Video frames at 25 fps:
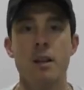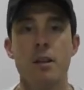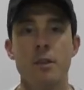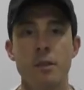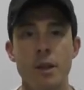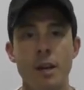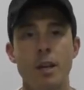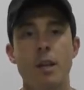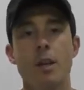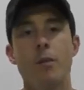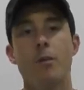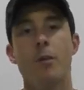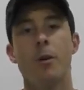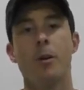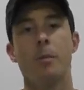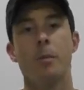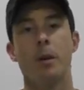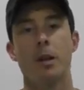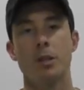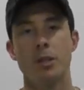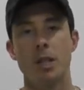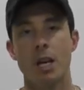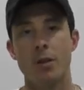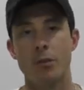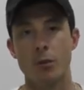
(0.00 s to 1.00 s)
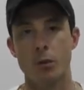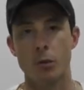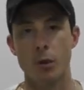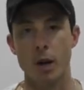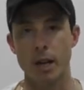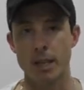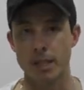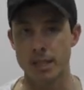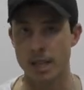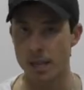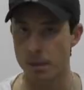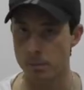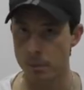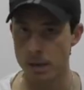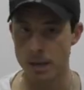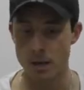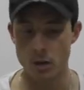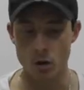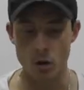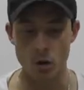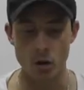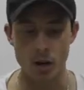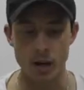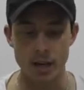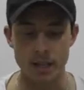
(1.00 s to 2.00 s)
Thank you very much, have a great day, be
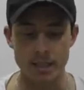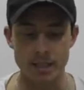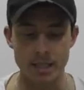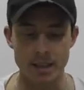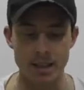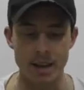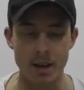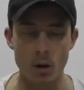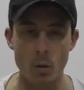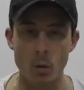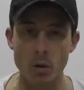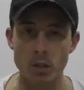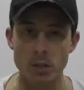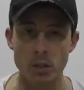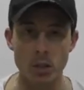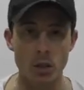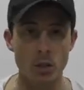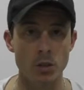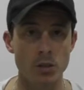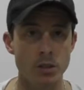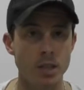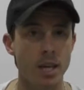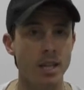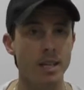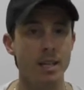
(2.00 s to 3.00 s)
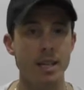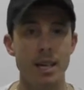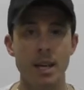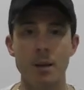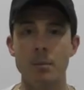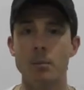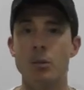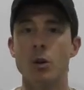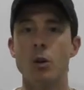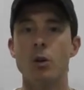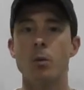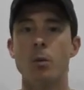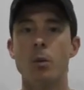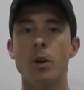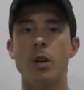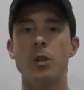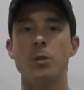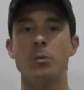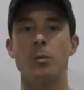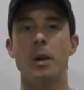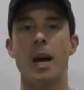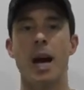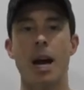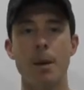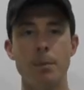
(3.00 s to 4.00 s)
kind. And they always contact, yeah, no worries,
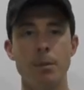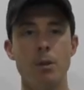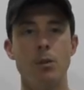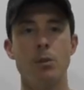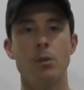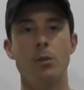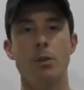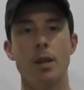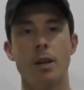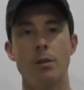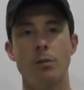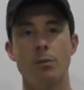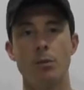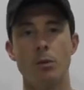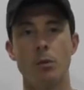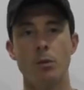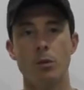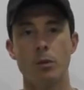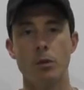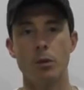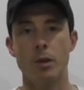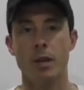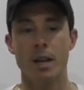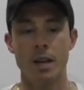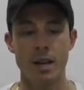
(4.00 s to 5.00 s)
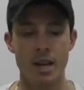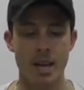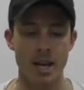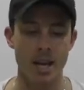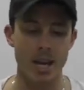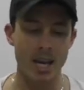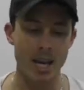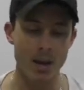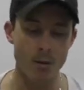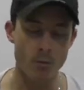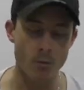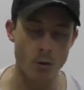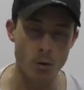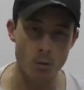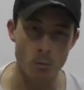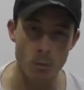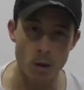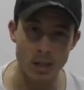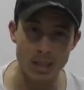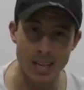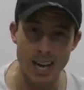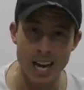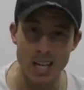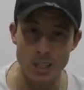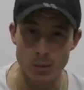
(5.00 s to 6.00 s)
we're happy to do that for you. Even though
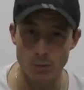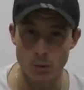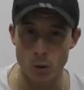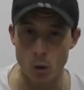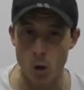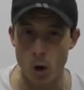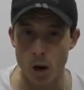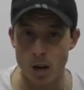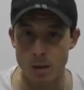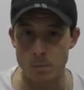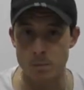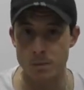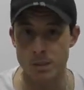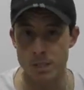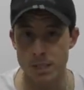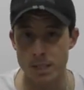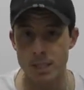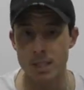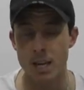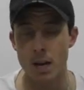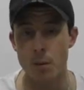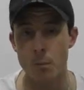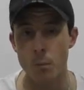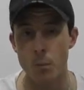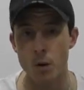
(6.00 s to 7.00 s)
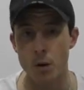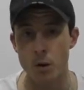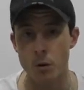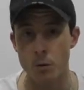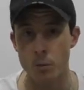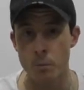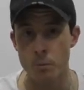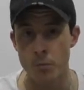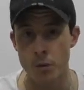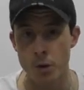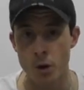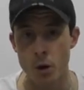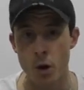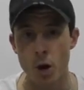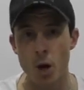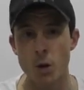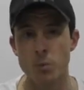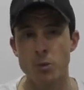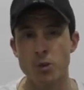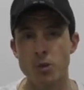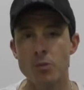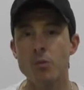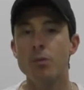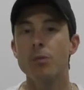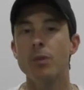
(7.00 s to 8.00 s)
my last few items did come well, I'm
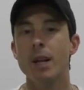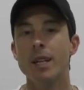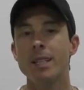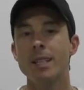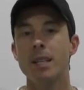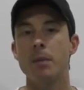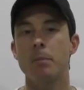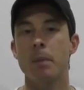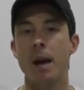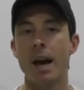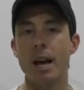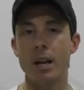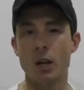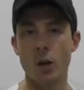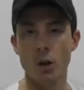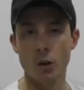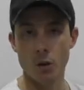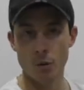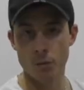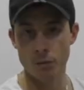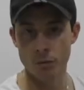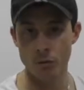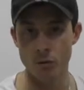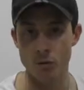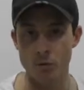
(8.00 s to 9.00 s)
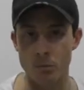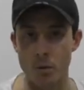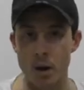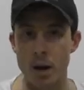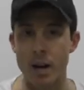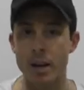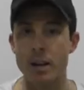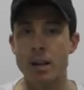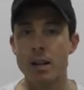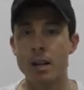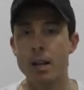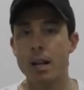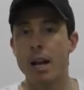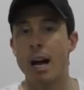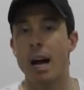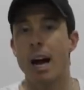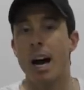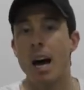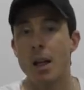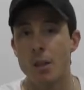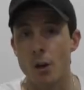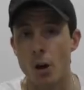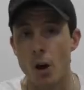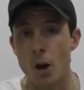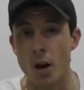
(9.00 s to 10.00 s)
just reflecting back on a few of my
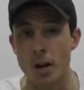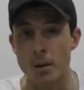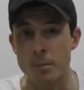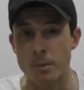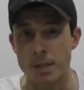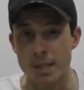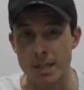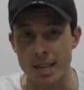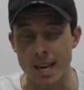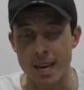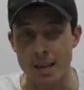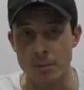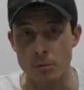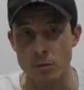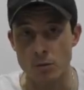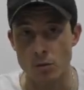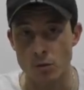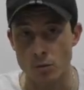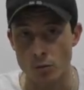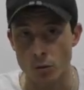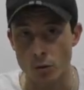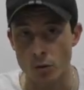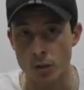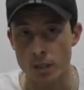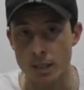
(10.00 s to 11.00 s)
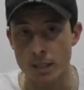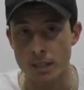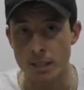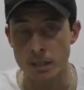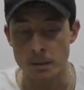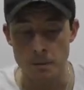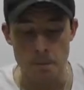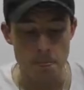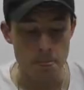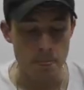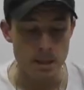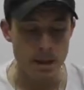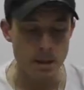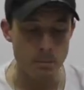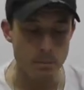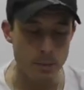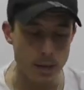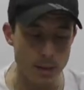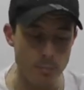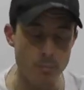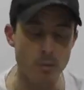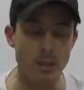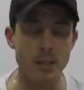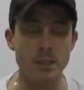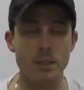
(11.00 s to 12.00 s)
other items that came destroyed, and
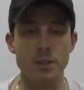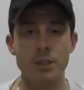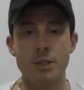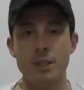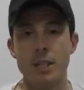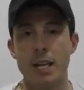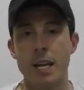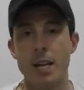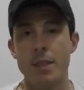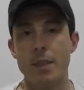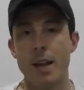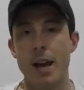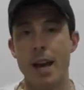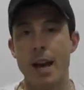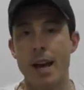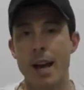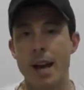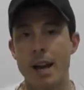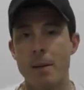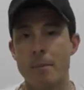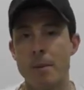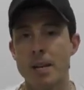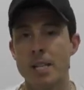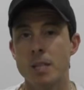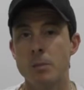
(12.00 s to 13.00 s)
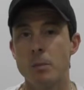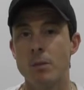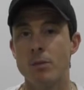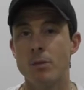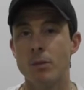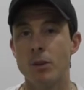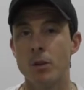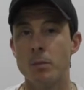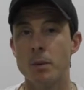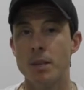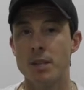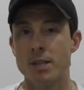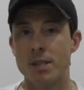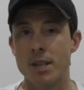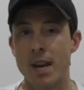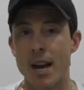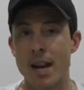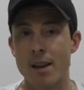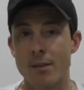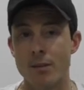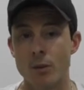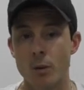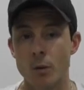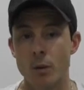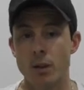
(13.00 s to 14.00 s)
people understand that, and it makes me feel a bit
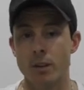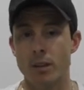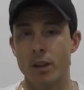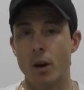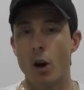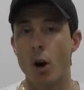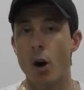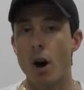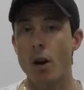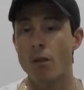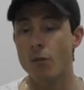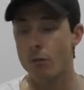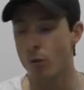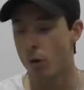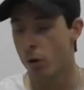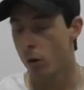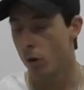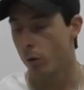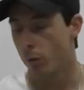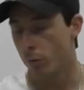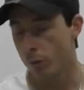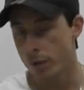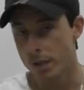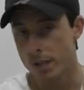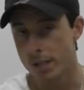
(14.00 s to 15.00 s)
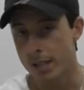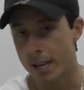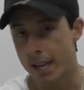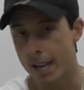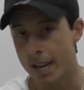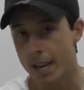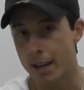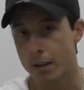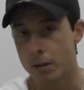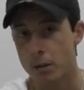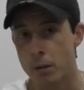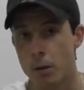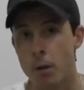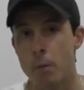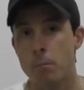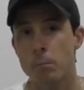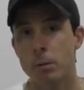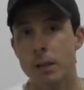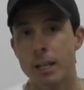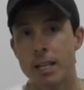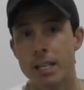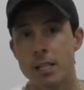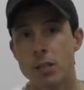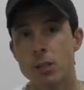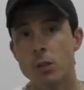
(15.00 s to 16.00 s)
safe knowing that I've written down,
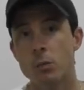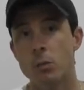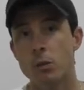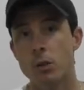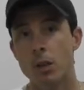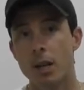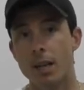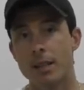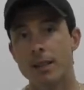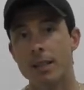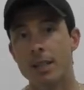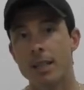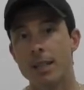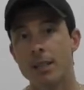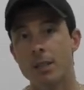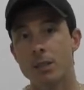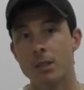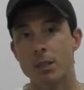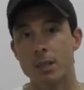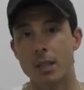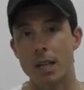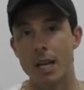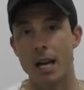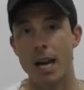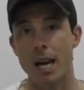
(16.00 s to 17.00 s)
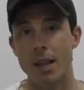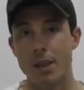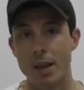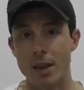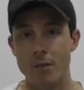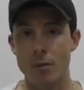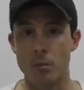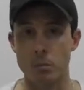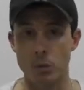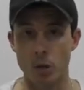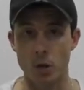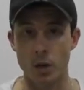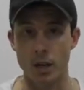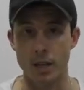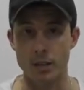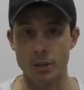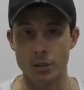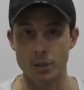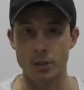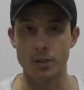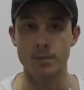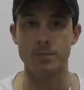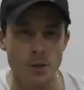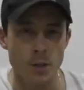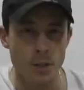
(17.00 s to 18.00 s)
please do it like this, and they've
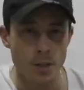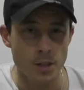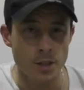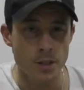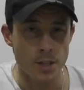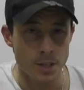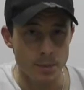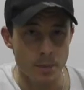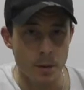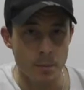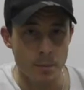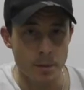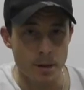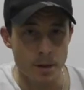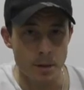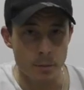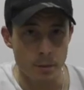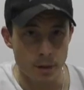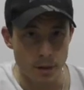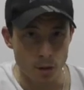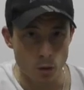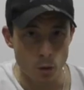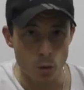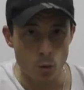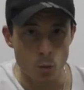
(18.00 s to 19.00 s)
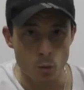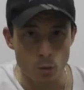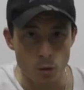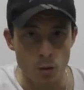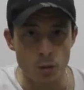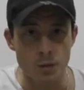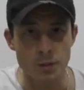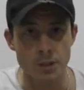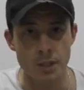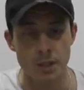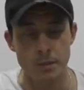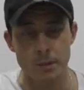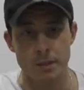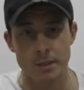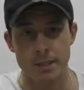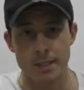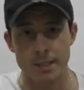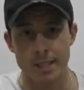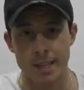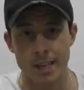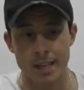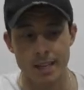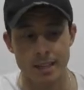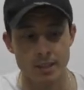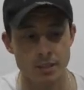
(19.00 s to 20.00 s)
obliged. So to sum up here, we can all learn something
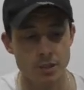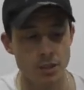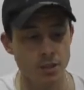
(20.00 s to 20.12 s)
today.